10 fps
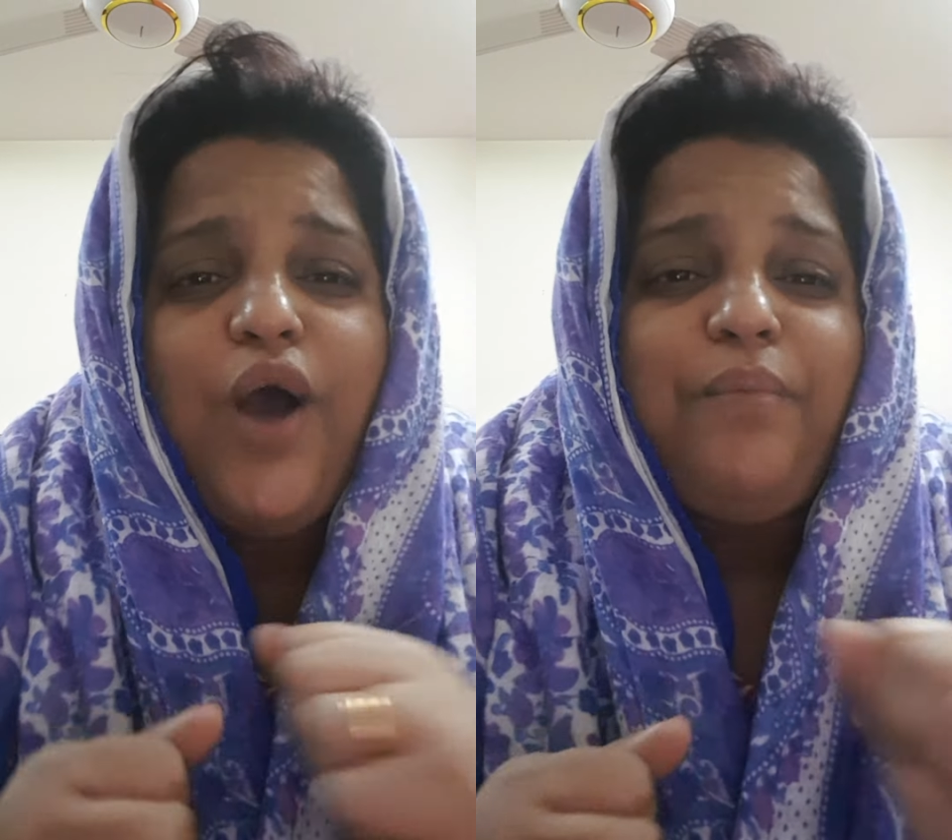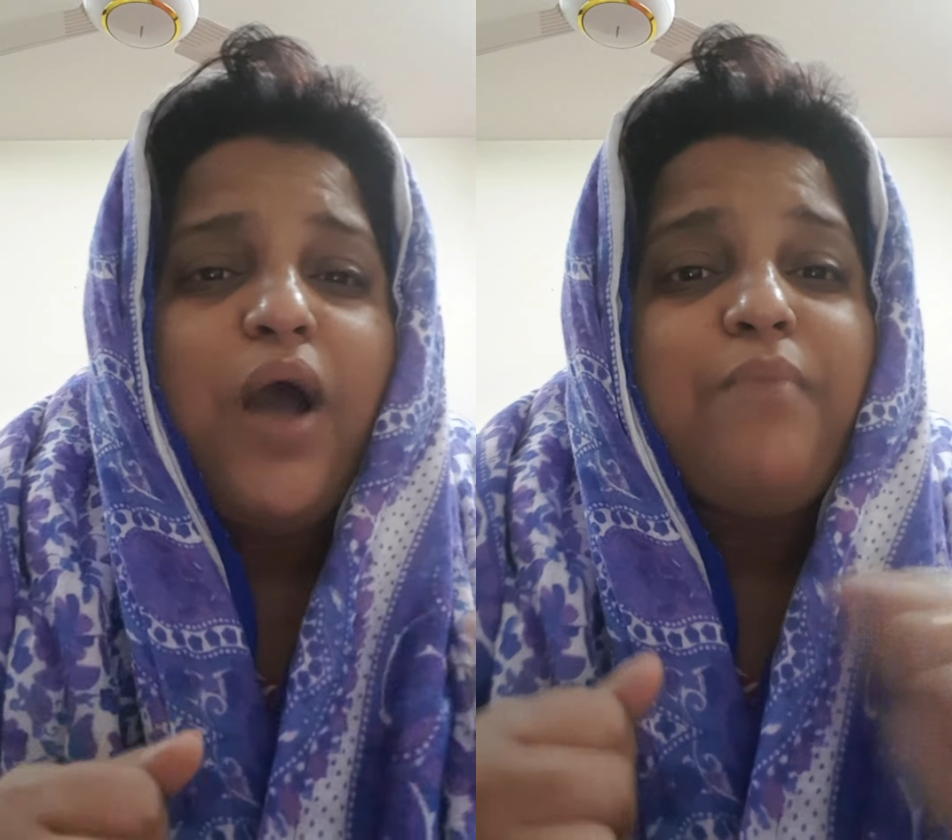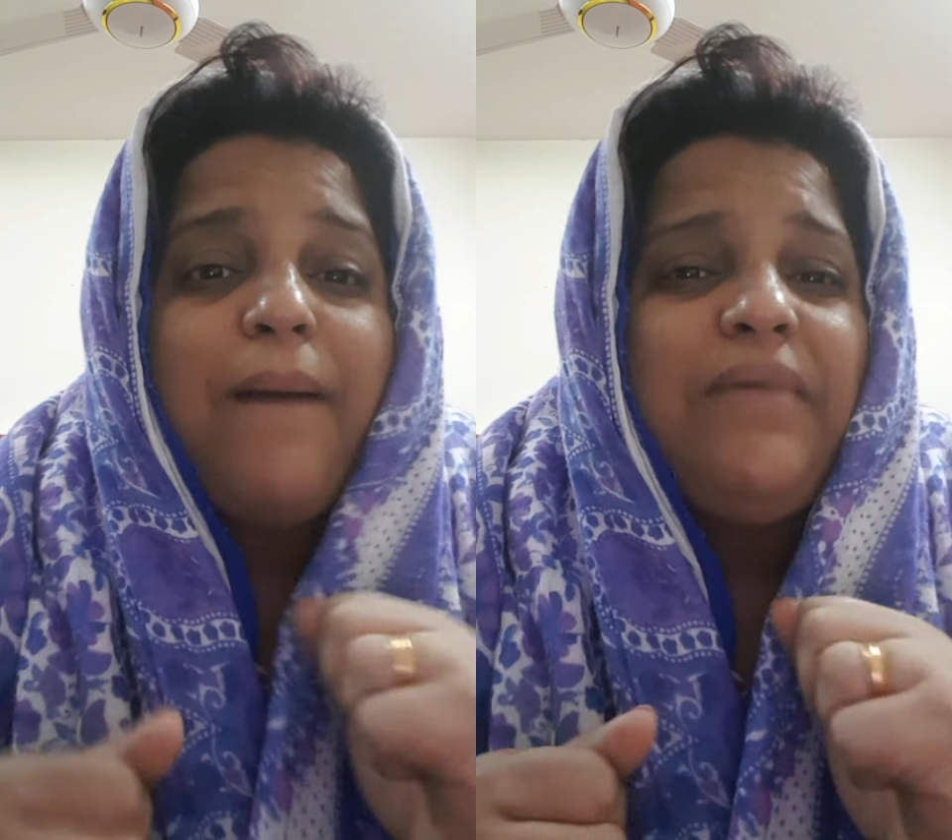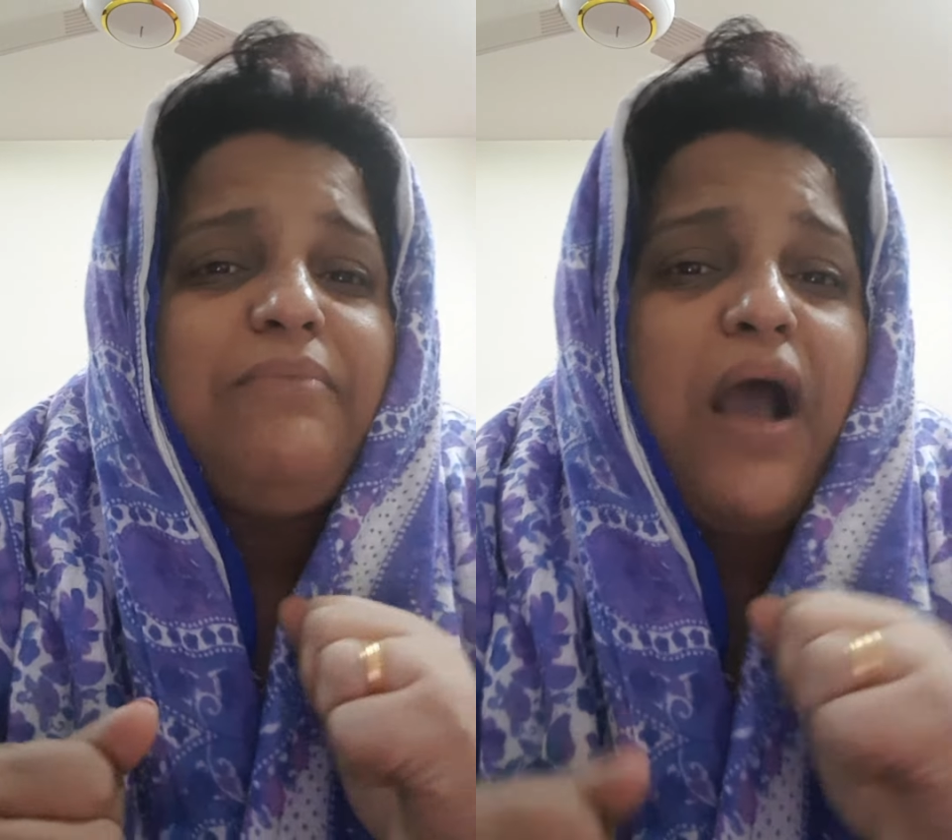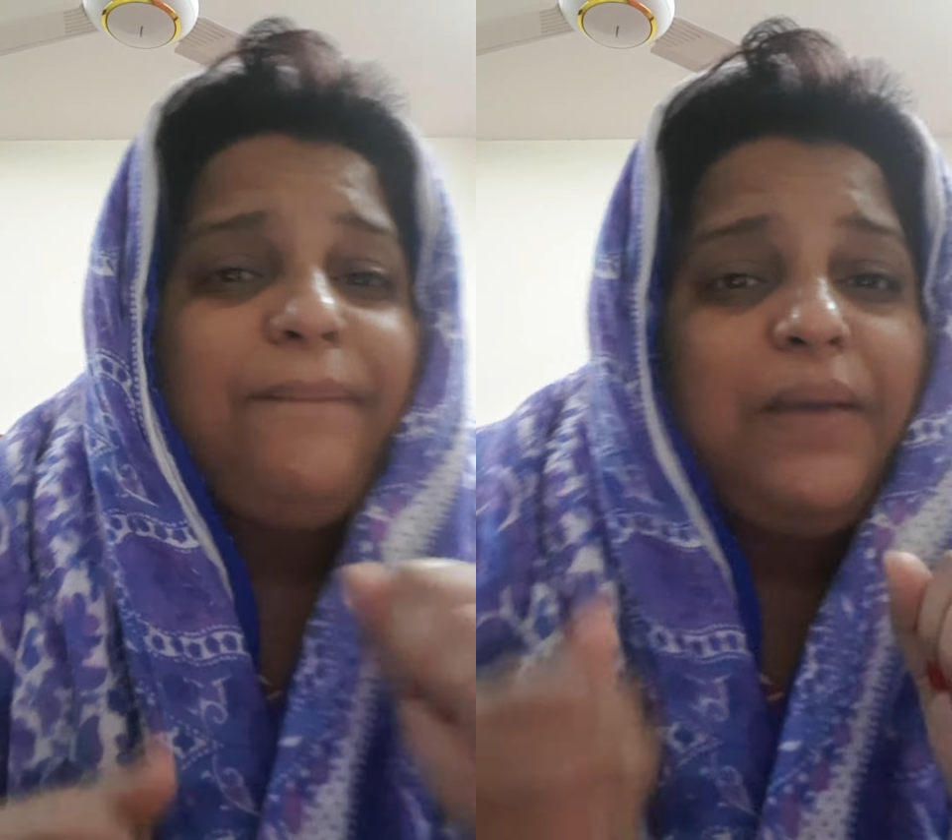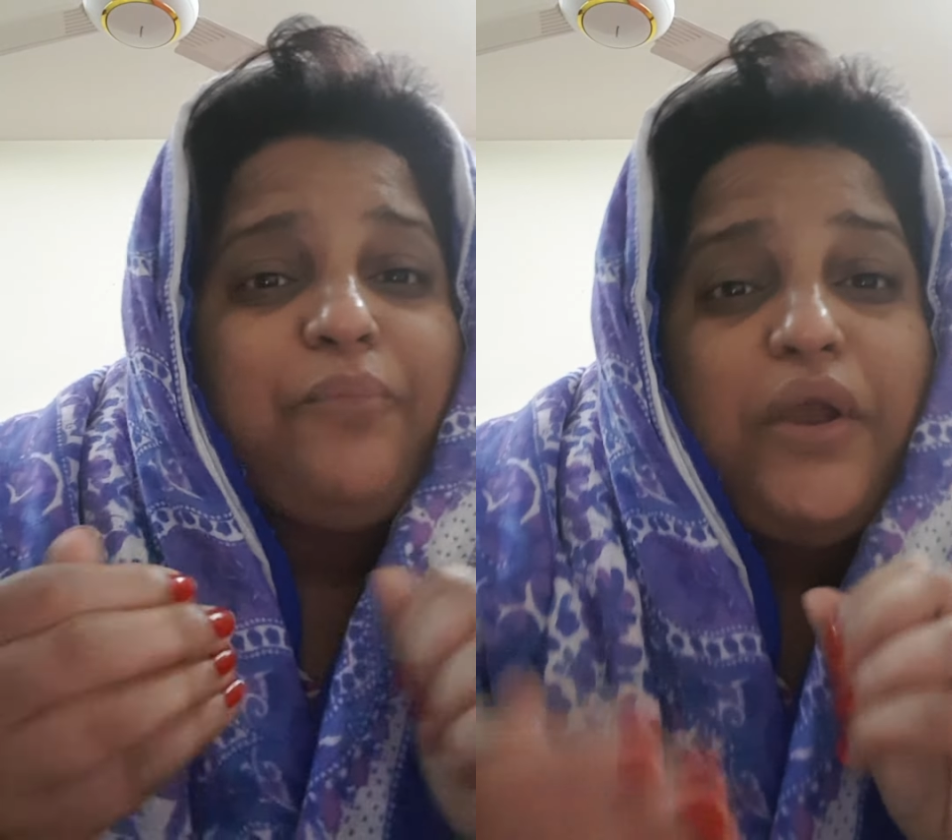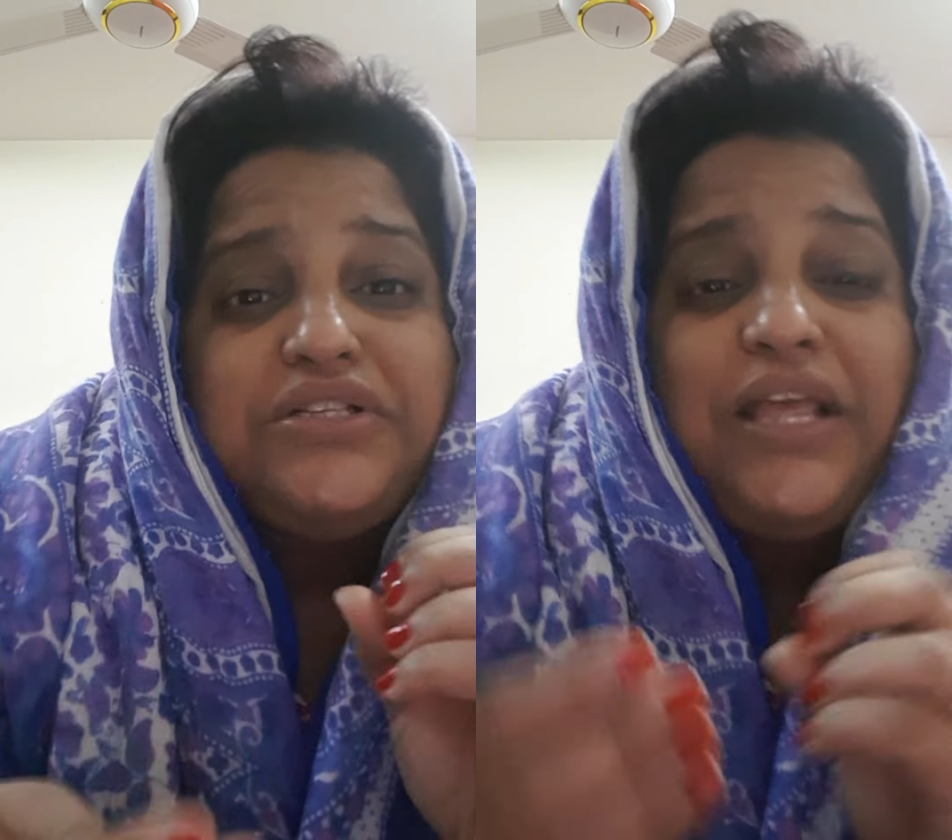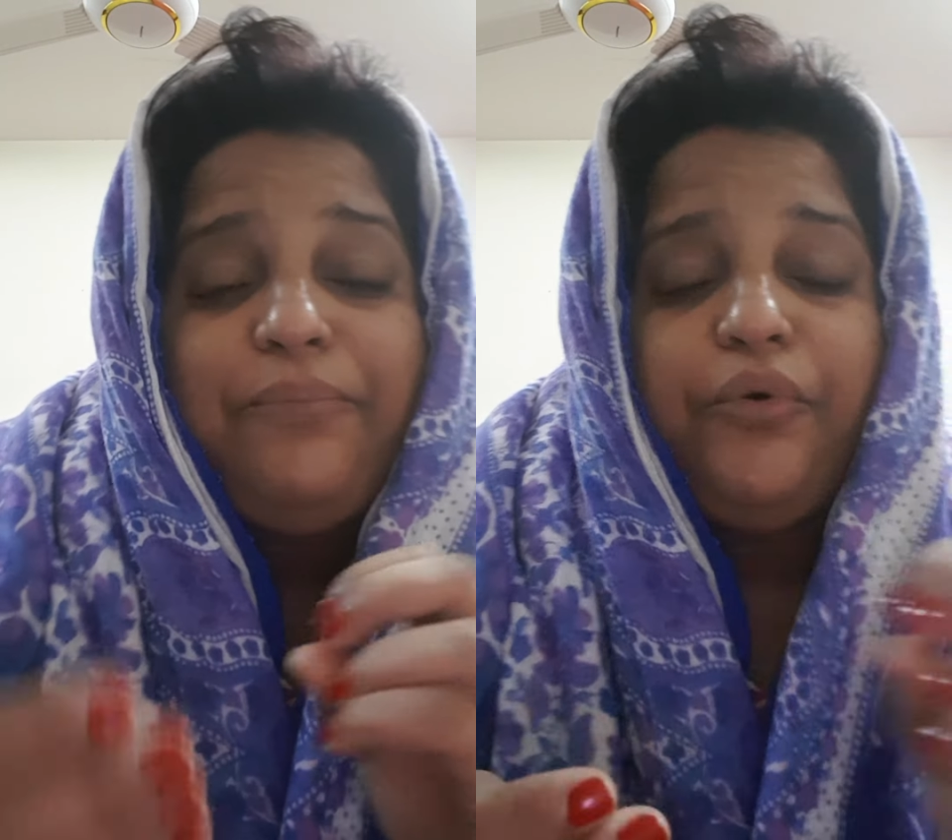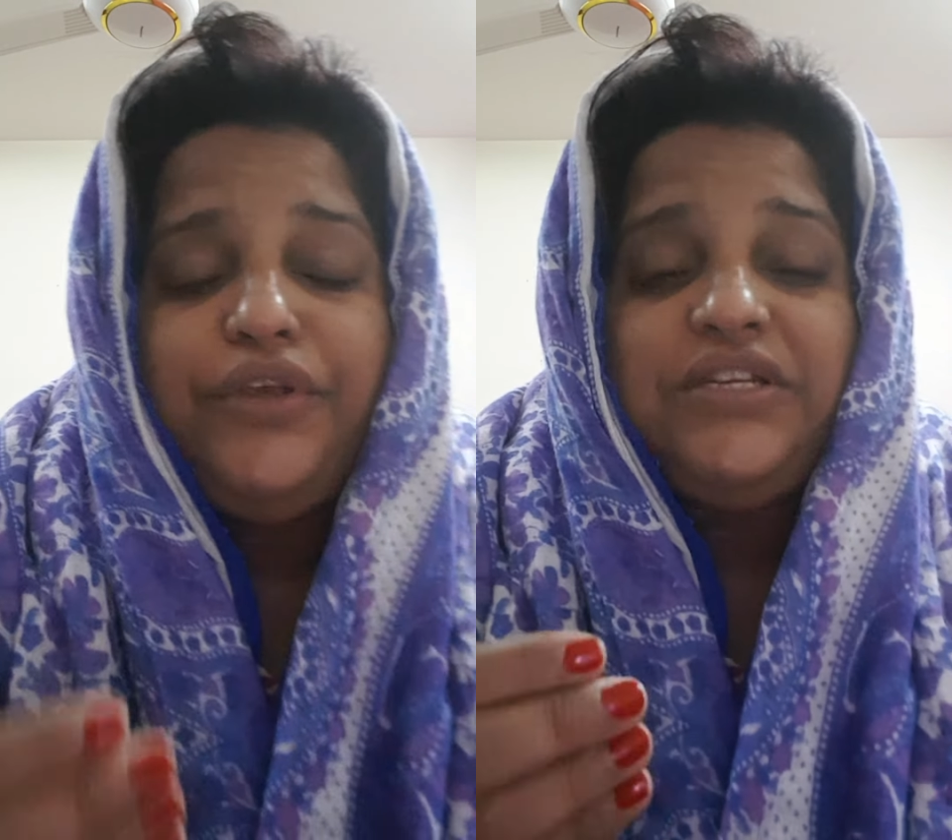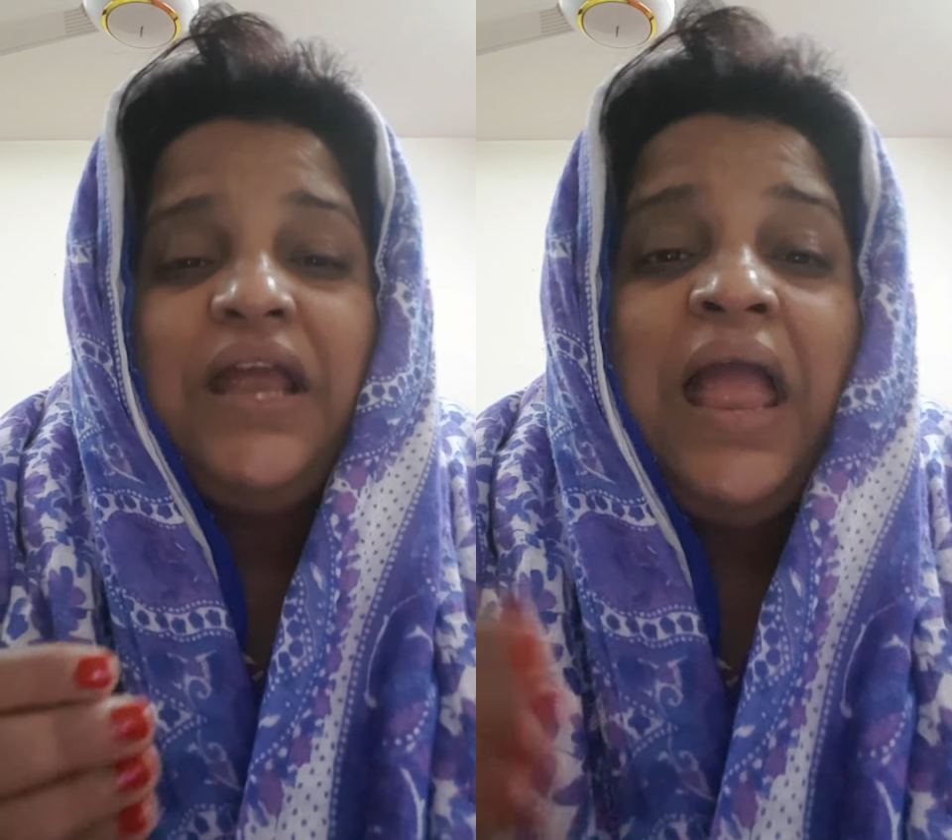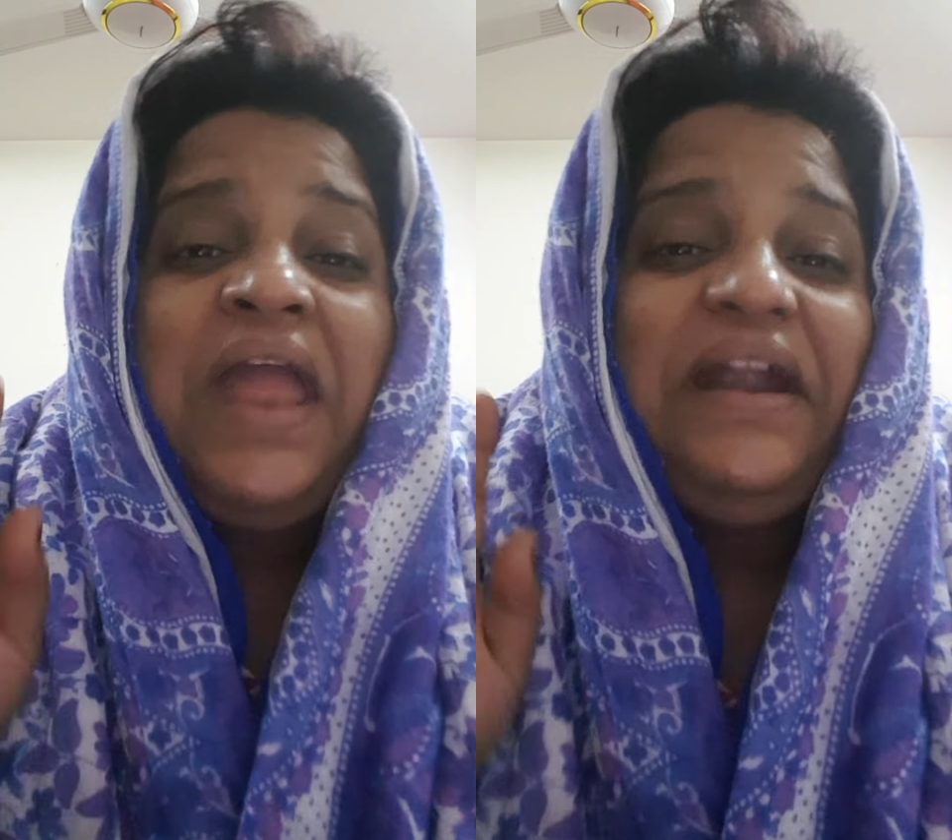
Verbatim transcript: dapa, mommy, mommy, poishdi, poishdi.